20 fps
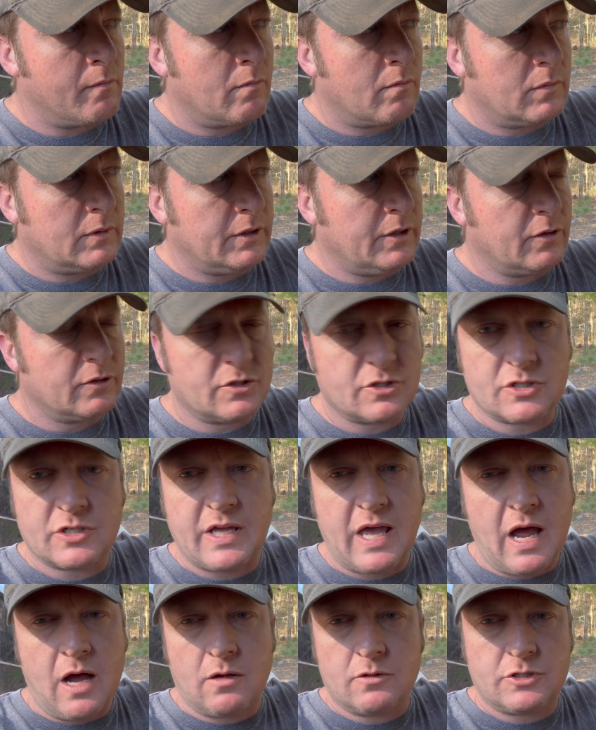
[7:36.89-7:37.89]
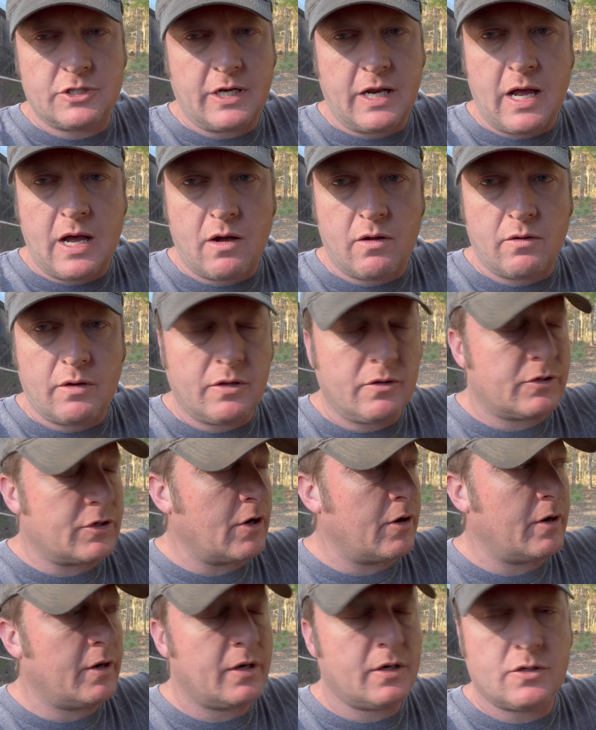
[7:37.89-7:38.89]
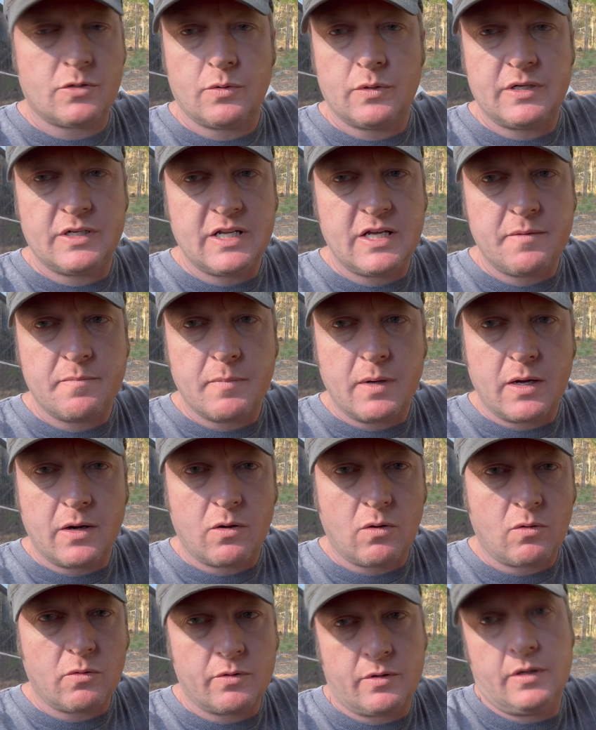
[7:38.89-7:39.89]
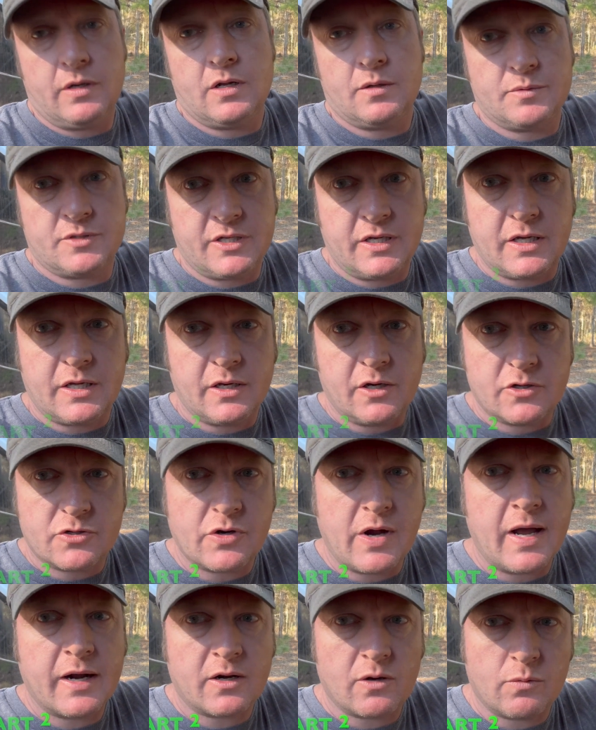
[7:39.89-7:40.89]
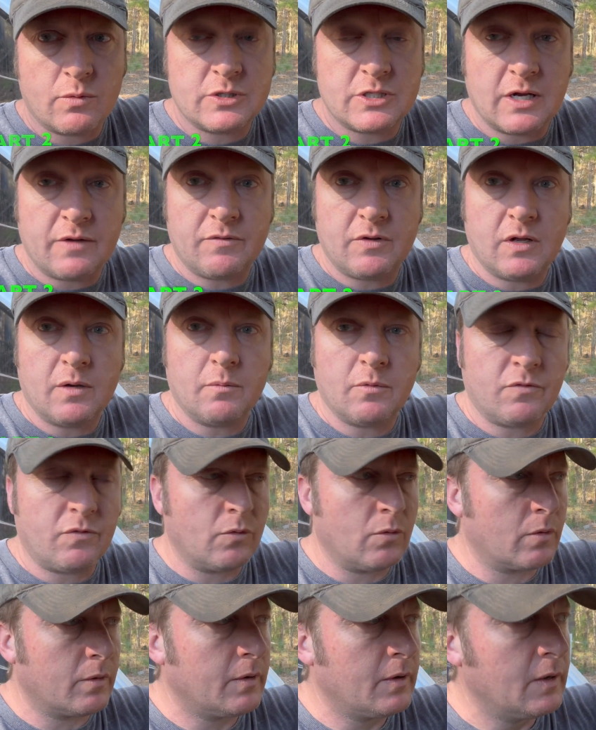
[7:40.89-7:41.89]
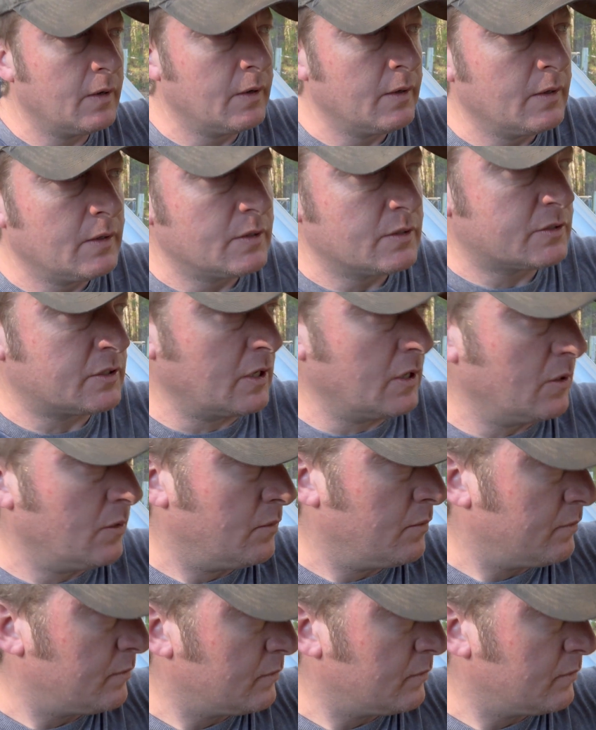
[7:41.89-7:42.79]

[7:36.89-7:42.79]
you'll just gouge it out, and you turn it into a deep mud hole. You end up sinking your tractor, which I've done before. So